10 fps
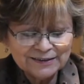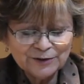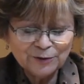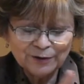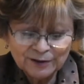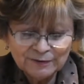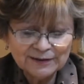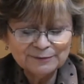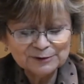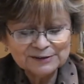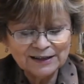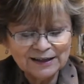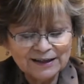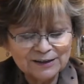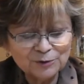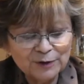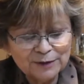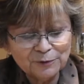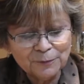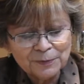the word in the Old
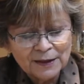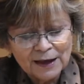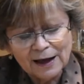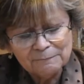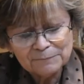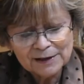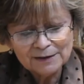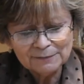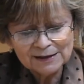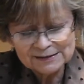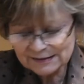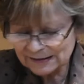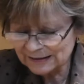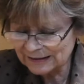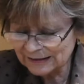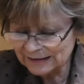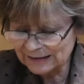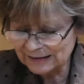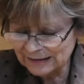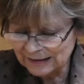Testament and bring it to the New
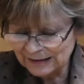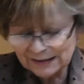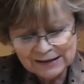Testament.